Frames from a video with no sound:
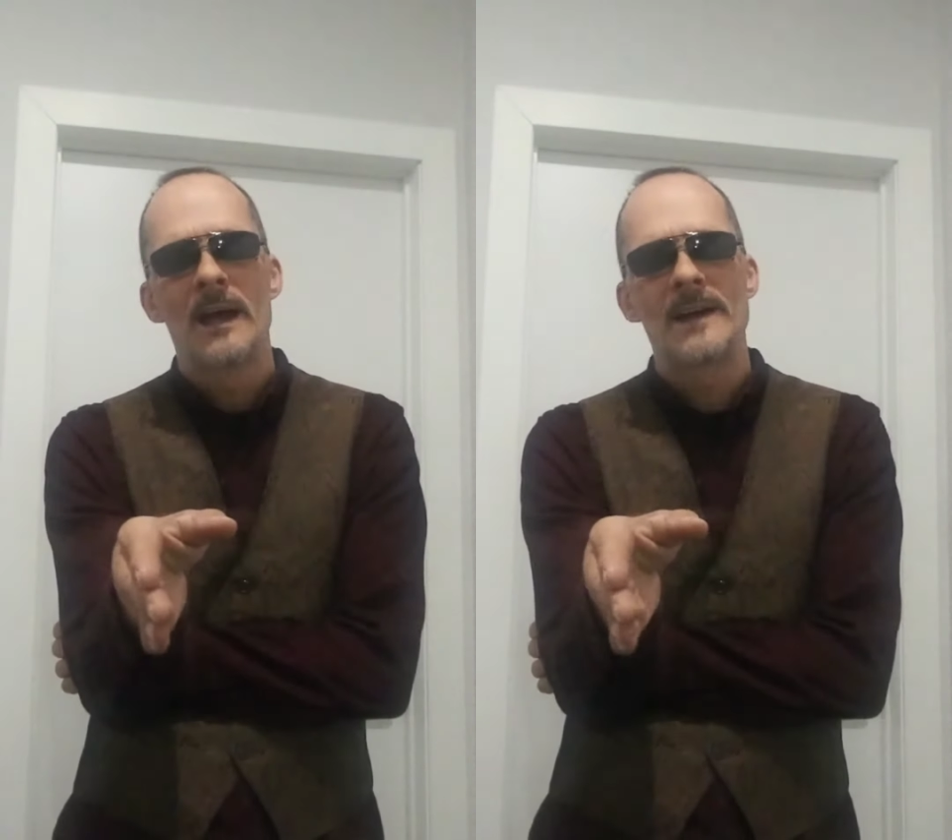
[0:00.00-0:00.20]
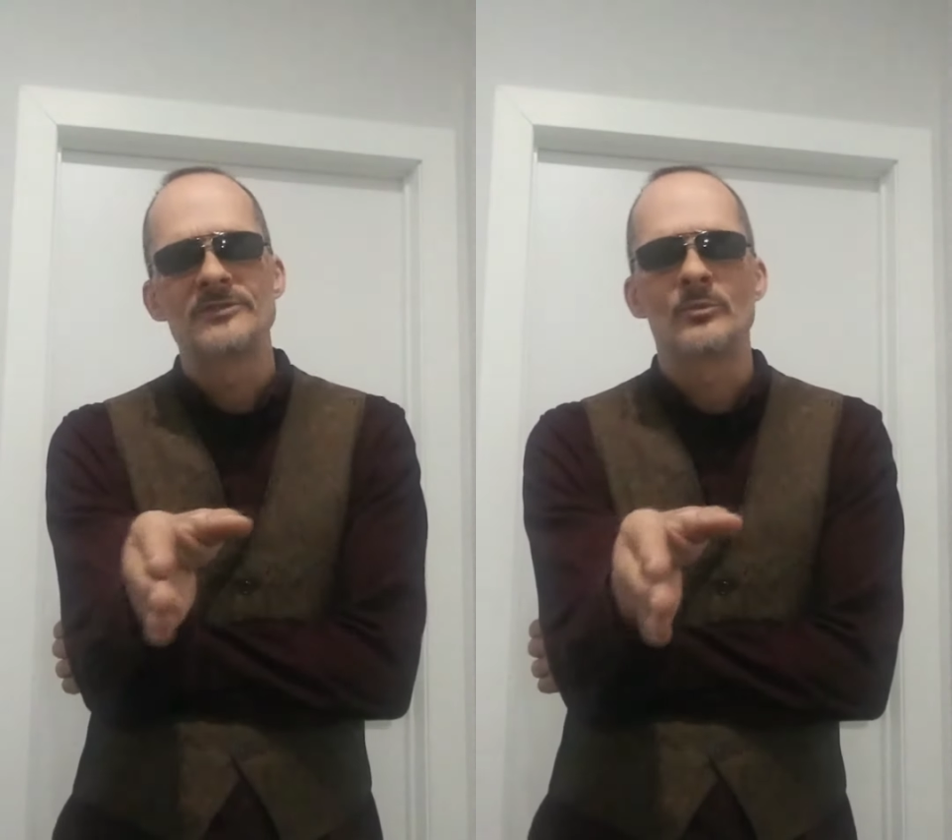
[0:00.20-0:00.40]

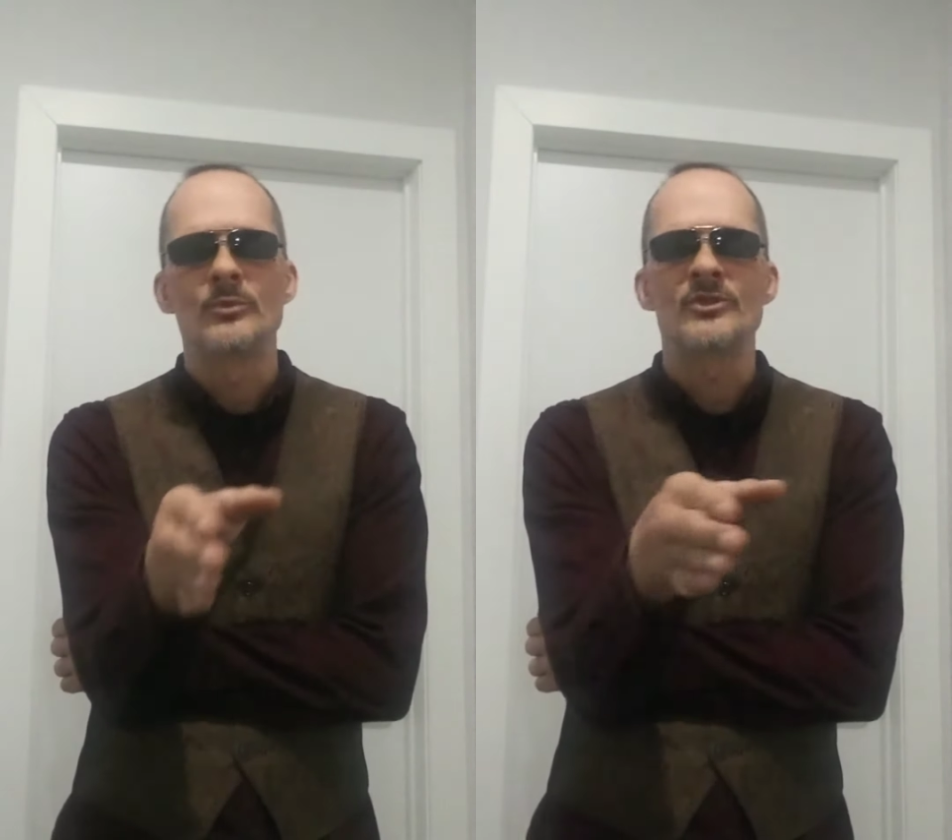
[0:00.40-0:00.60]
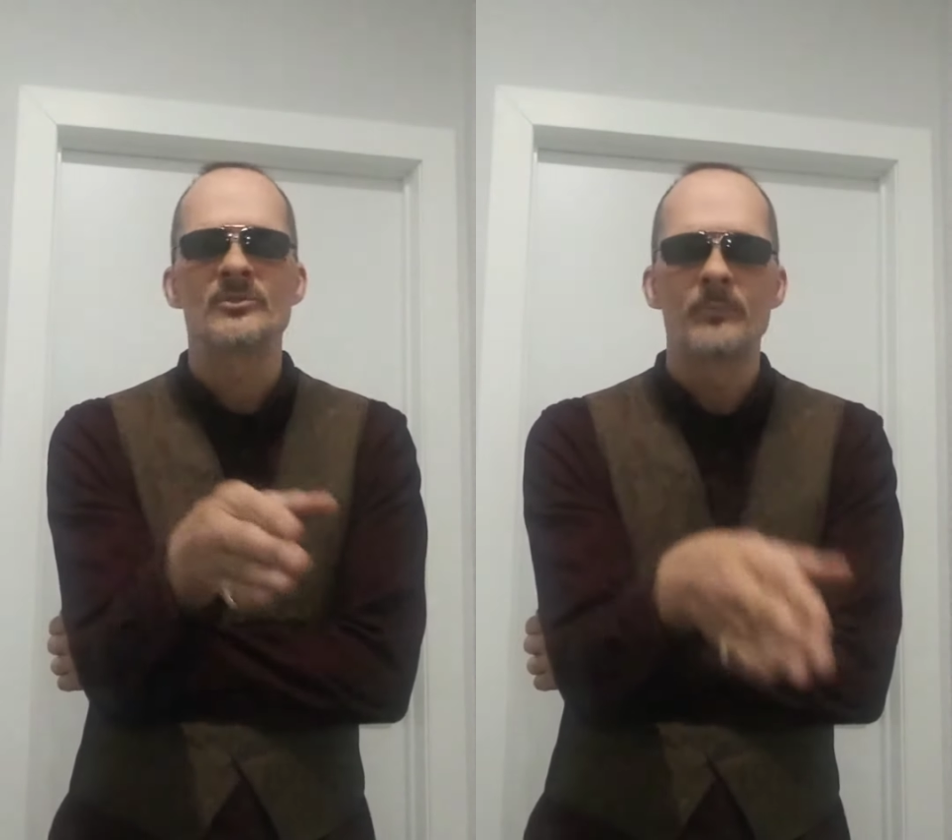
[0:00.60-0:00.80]
as a
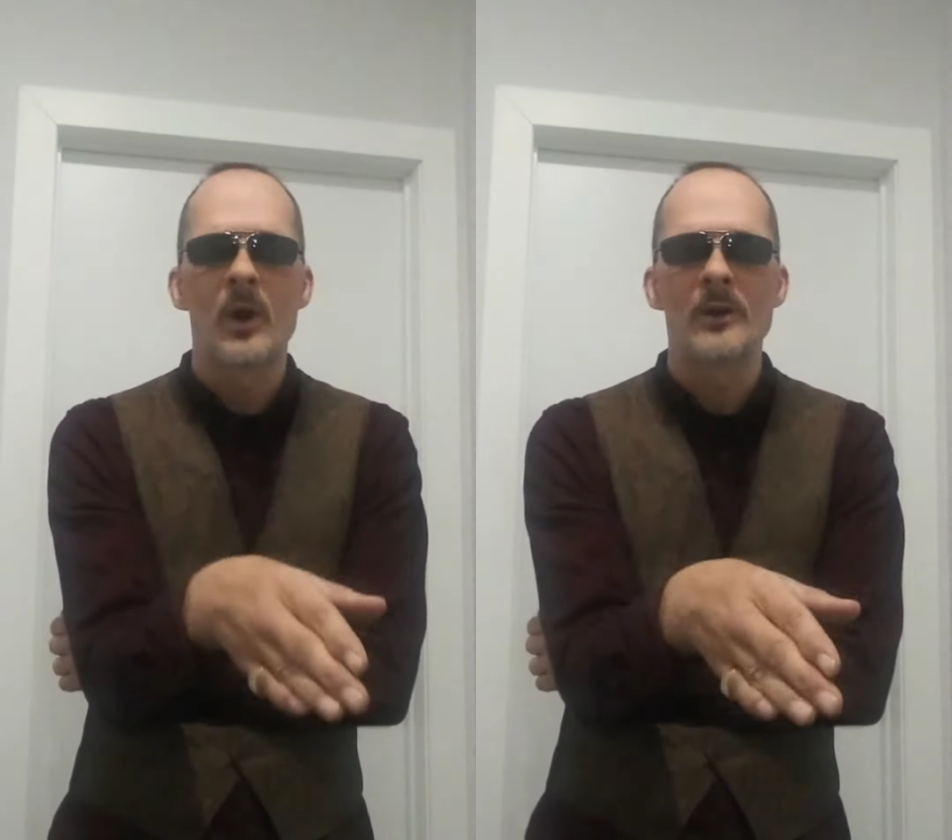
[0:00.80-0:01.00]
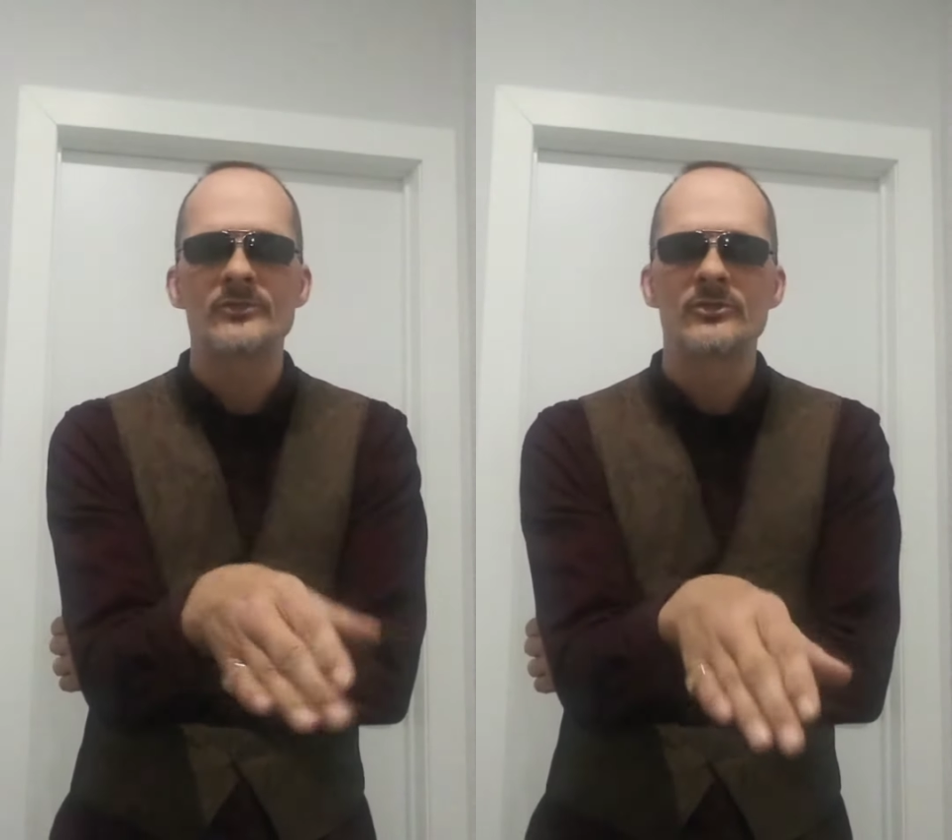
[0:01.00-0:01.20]

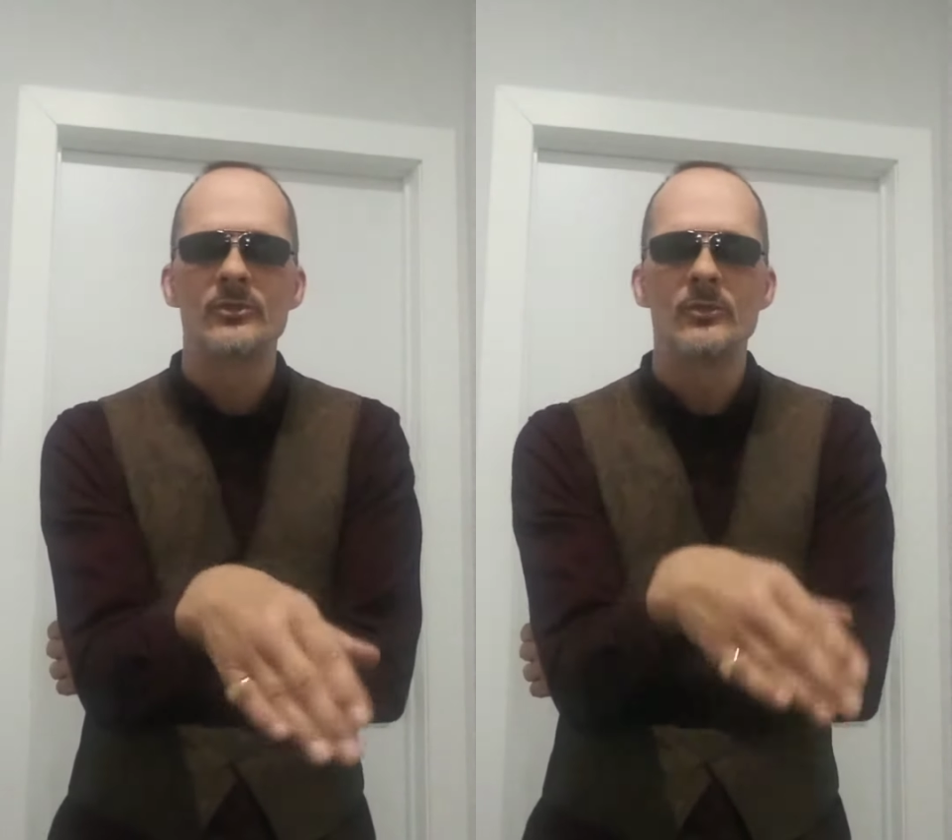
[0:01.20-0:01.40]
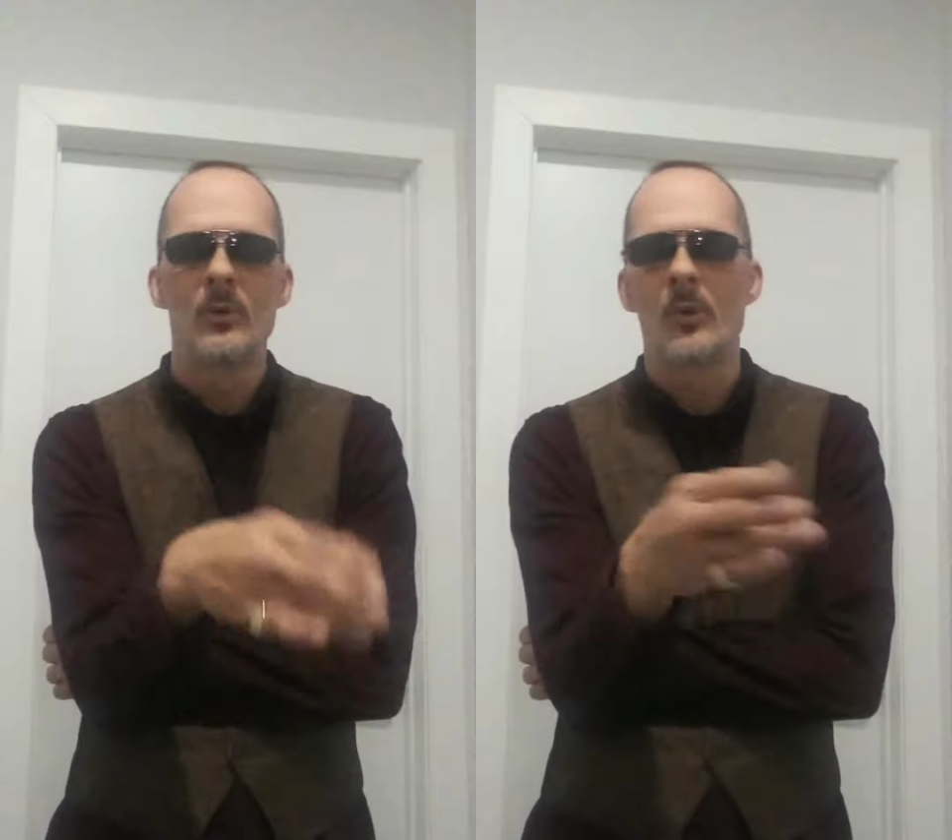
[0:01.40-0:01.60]
response
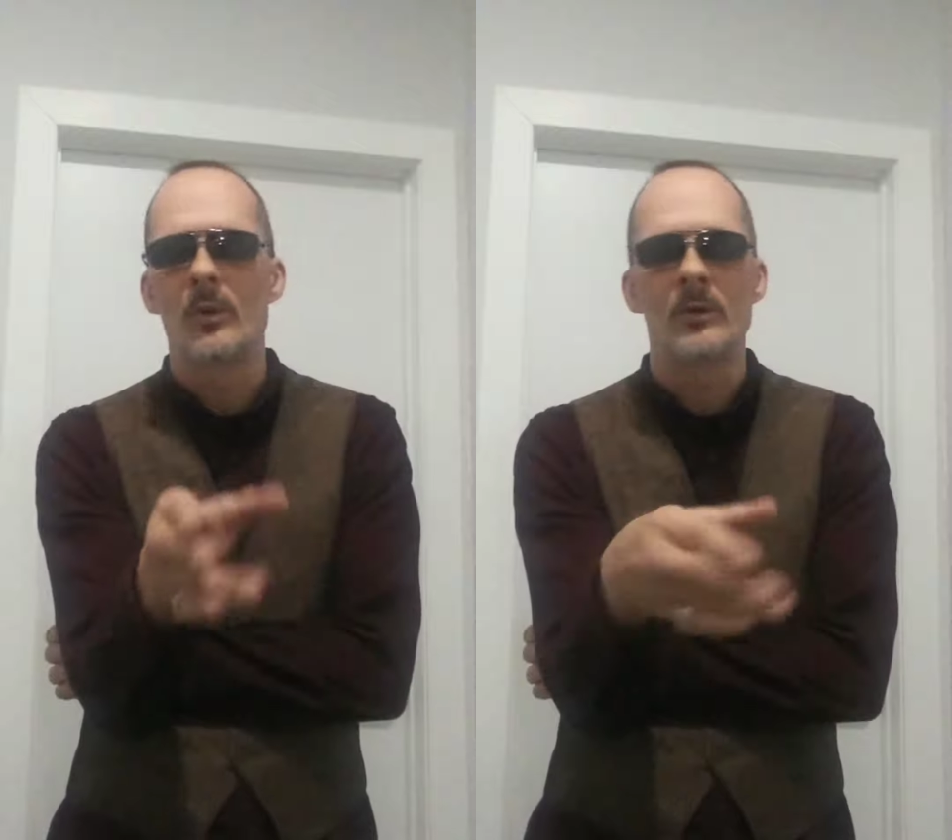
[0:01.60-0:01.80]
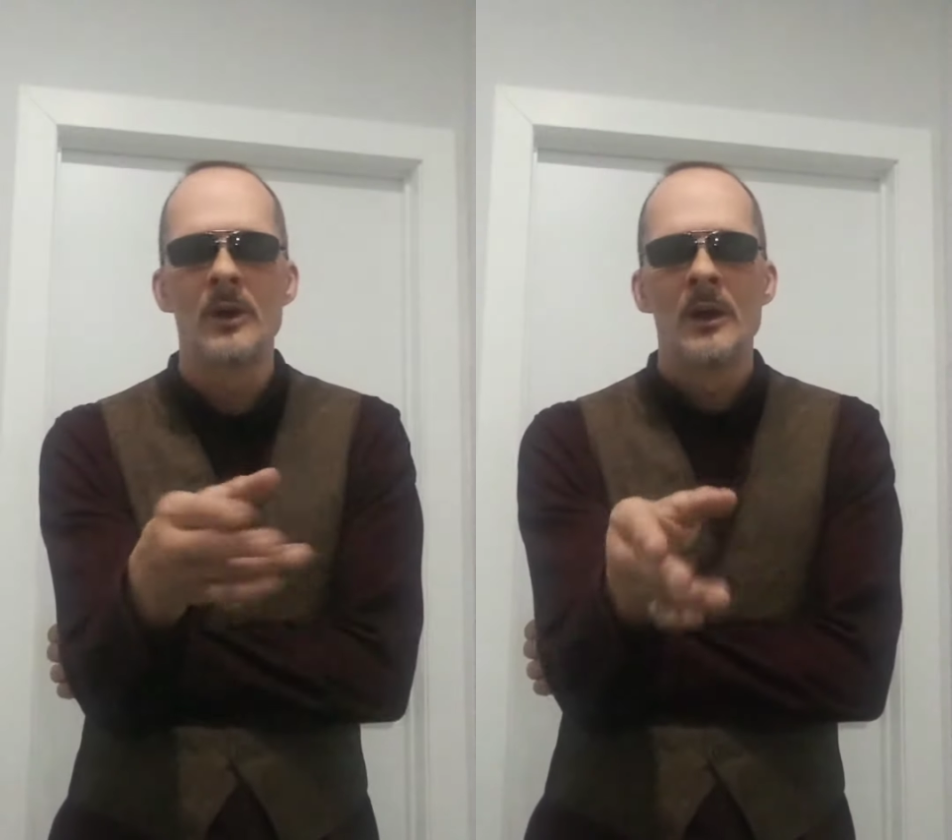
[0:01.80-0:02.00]
to
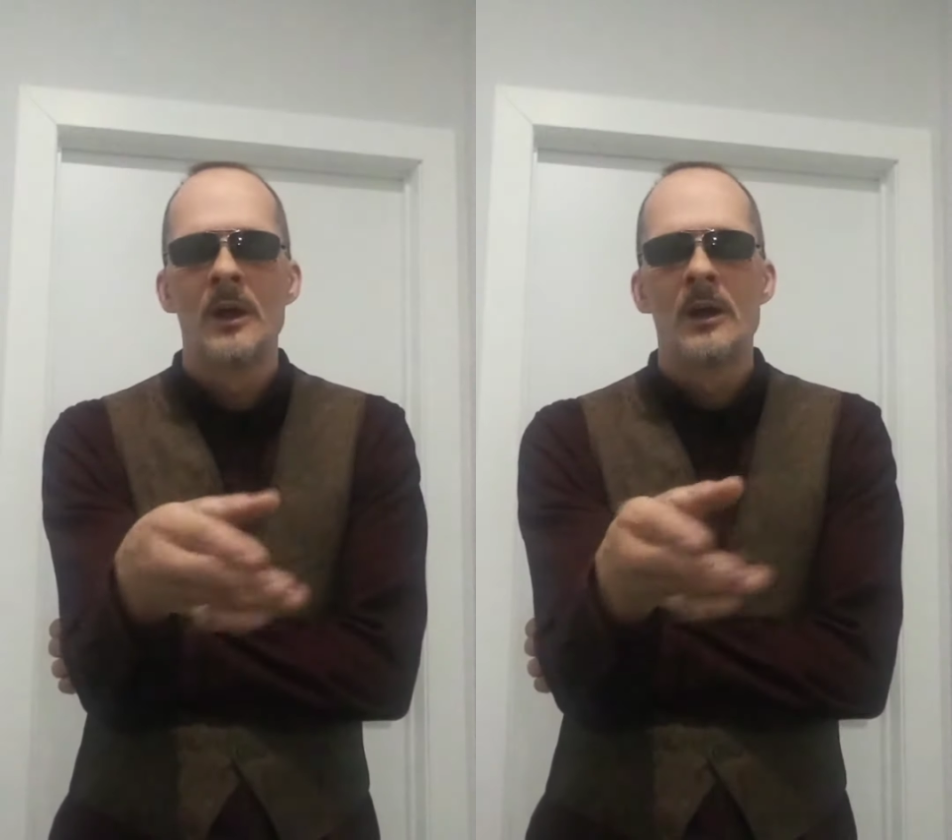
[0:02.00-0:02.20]
your